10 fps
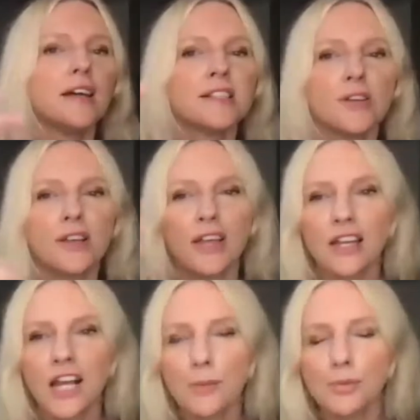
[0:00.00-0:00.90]
so you get
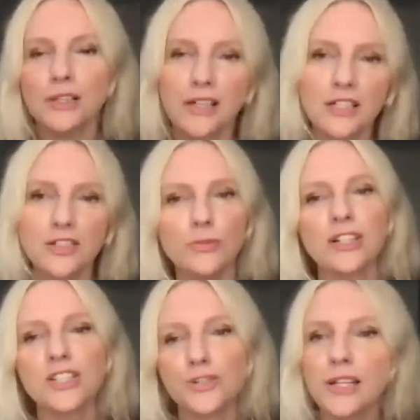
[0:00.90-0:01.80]
a couple of letters from like
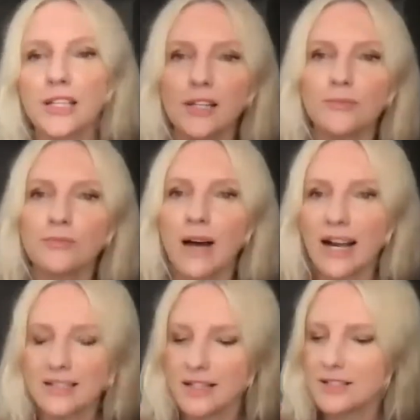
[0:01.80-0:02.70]
Australian
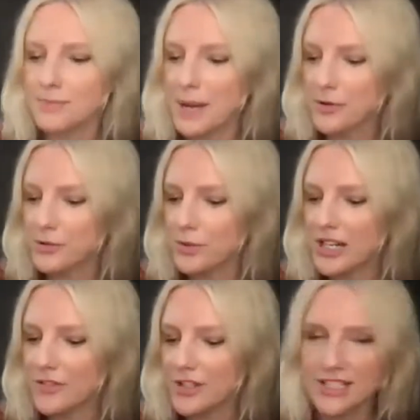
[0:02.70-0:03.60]
magazines and papers or
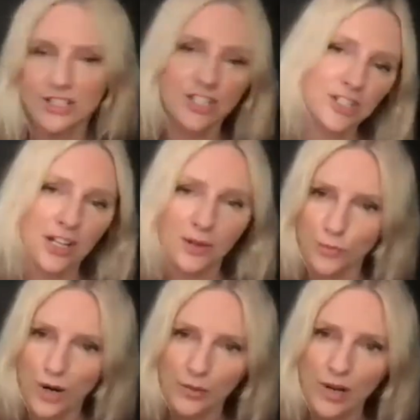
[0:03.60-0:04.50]
whatever and say she's going to
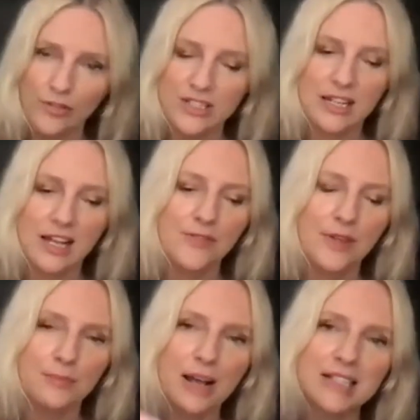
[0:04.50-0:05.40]
write for us, and
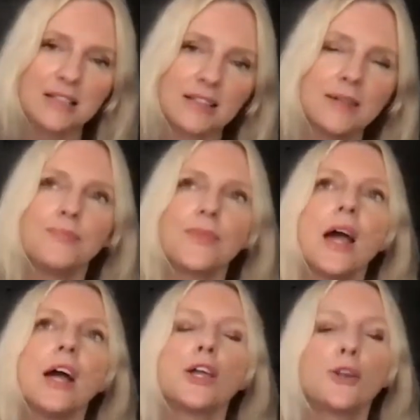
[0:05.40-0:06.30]
that basically
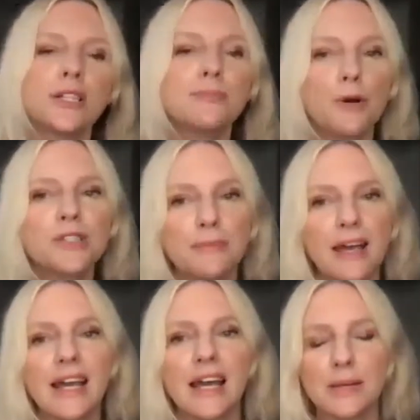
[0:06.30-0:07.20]
you're not supposed to
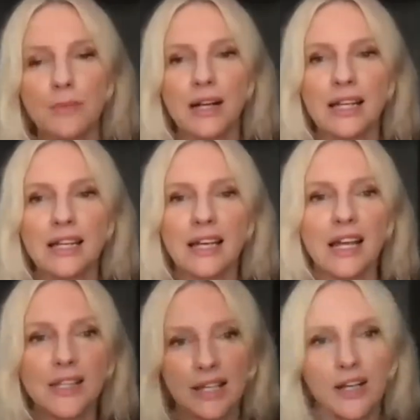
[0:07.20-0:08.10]
make any money
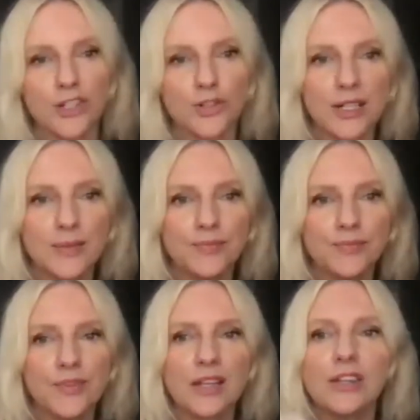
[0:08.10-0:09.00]
in the country.
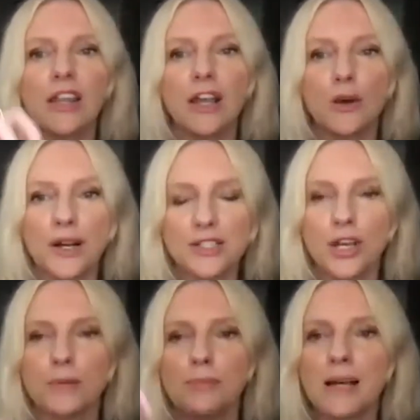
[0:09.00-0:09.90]
In the US, you
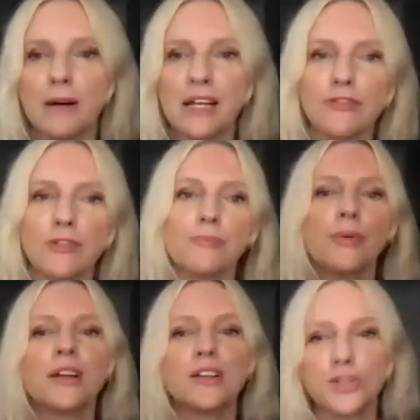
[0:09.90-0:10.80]
can make money from
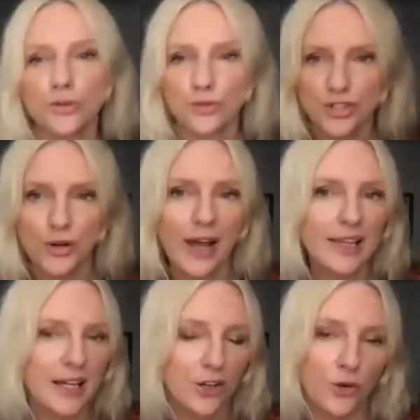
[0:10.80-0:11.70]
British or
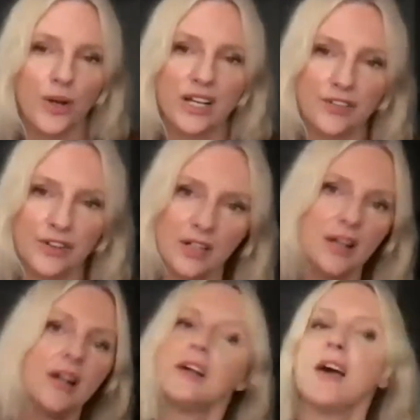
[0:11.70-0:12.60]
Australian or whatever,
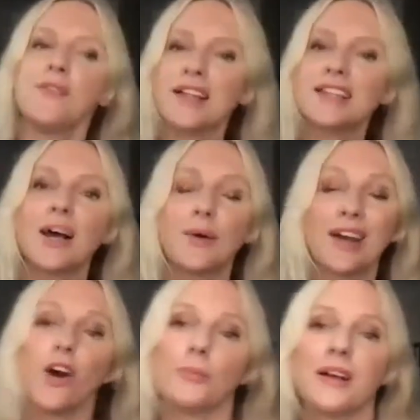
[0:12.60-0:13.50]
and that's how I
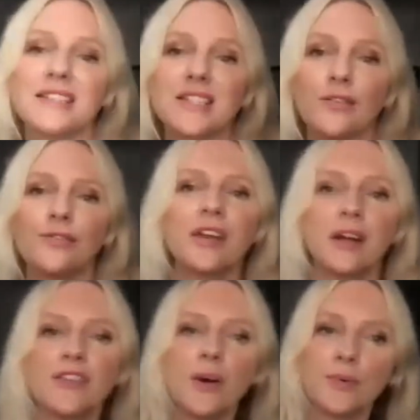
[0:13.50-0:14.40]
got myself
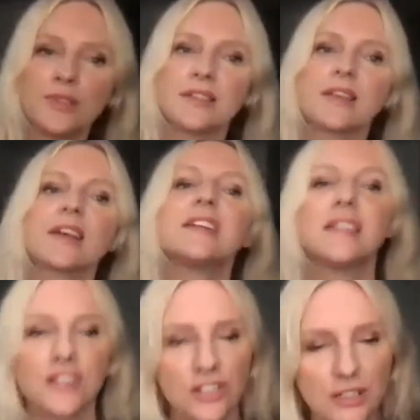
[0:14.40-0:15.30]
here. That was the
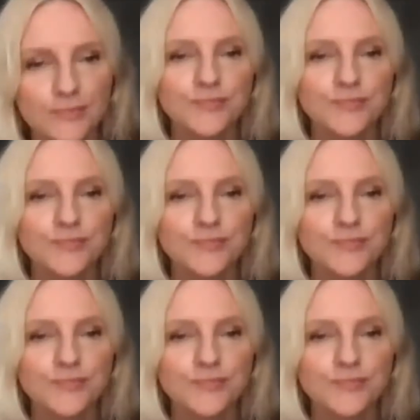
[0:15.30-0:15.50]
condition.